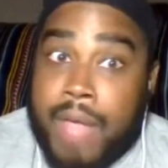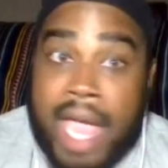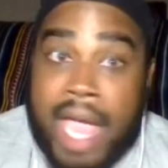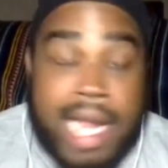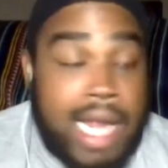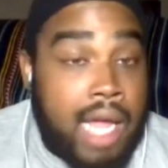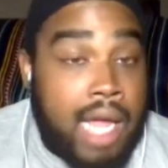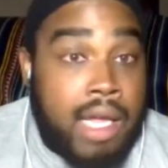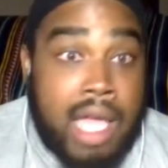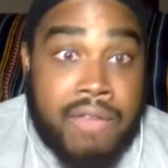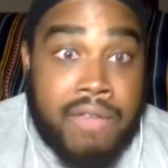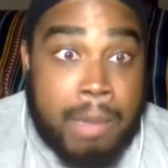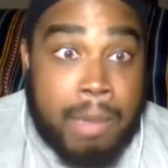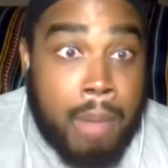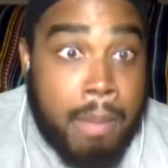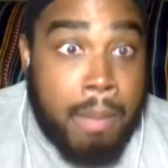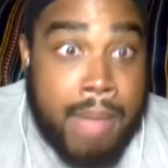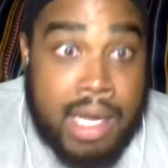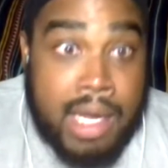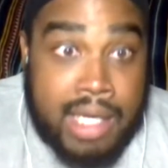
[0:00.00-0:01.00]
they're giving them $1
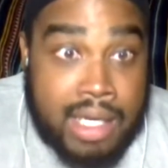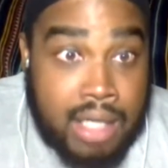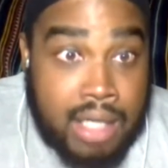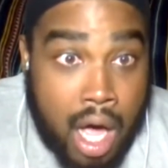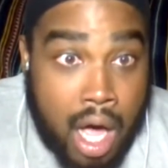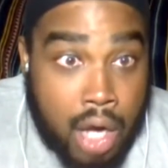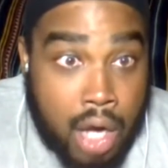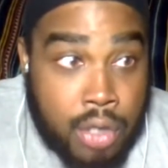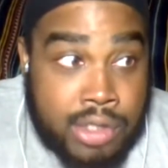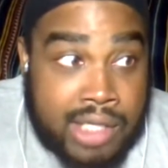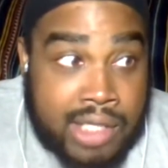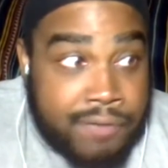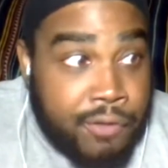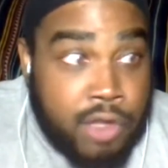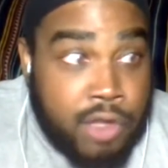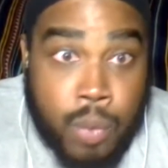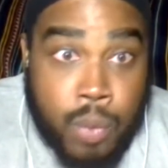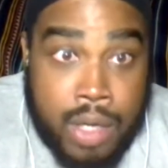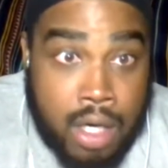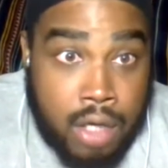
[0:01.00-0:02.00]
million for the
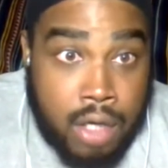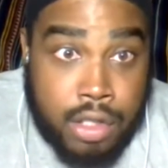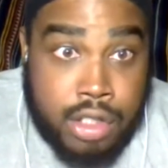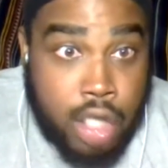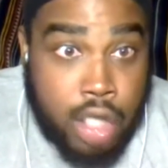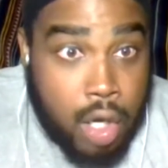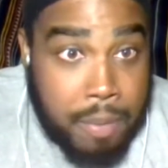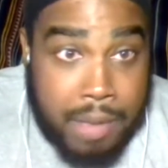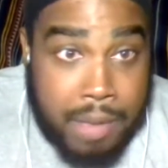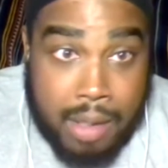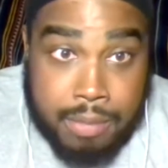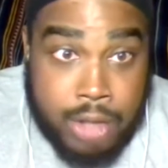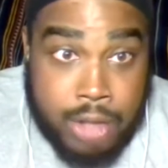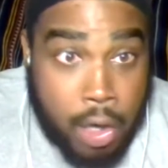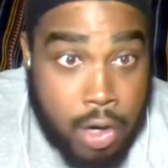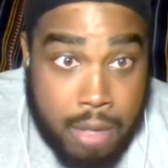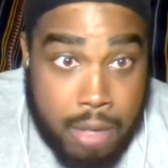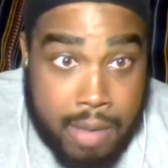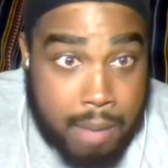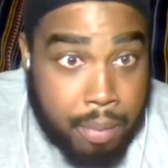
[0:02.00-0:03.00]
winner of the
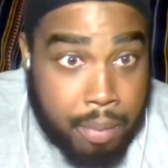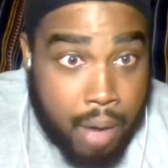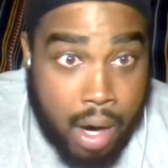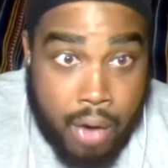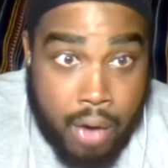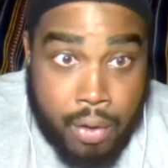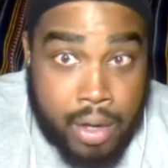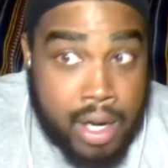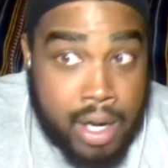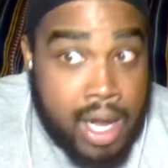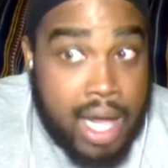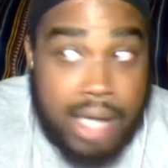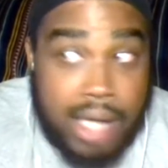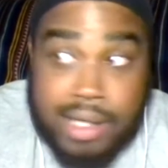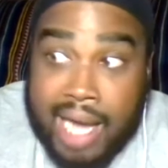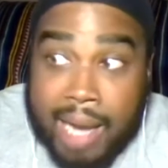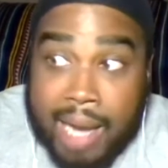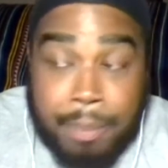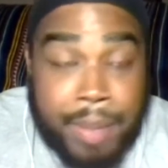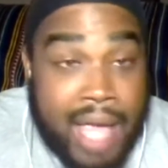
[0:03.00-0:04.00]
tournament, bro. Like,
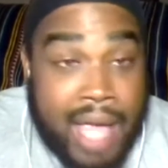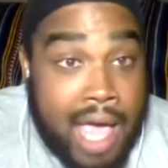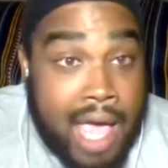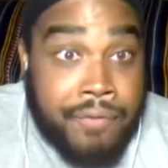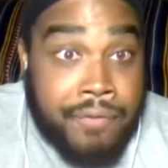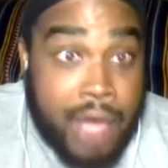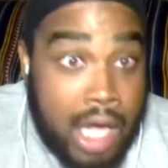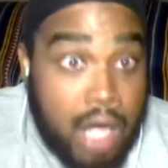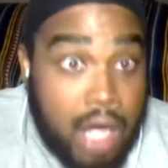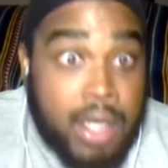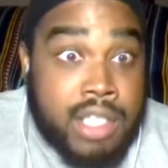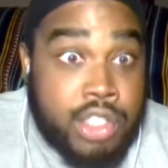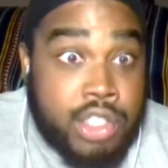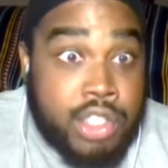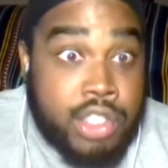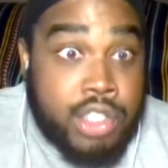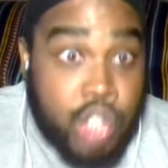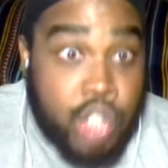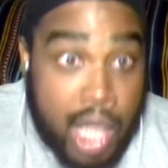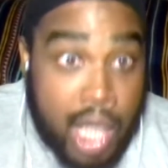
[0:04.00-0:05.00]
PFL is
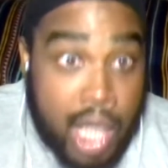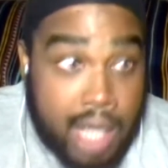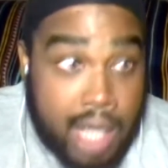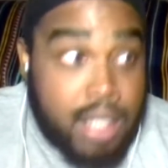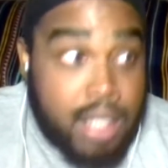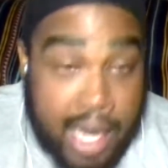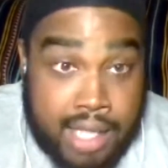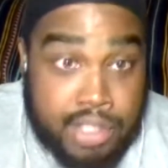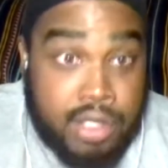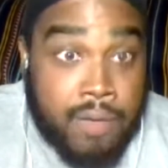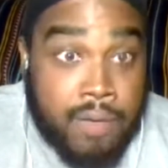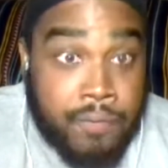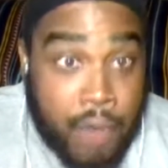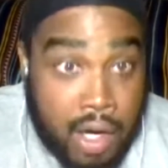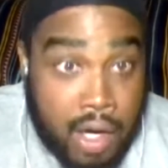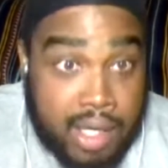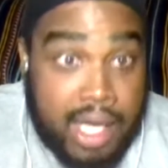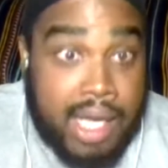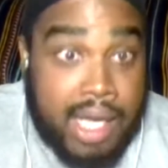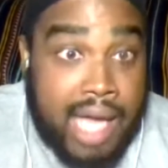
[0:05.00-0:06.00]
trying to change the
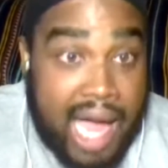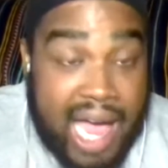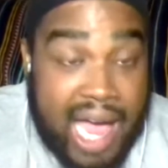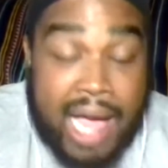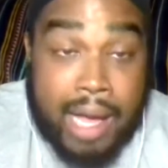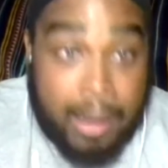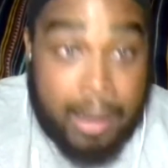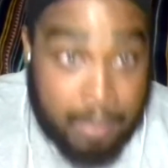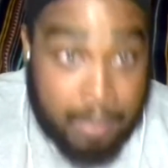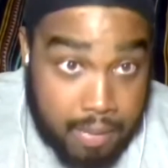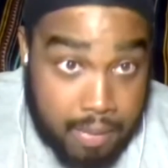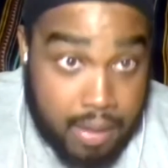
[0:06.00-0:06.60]
fucking game.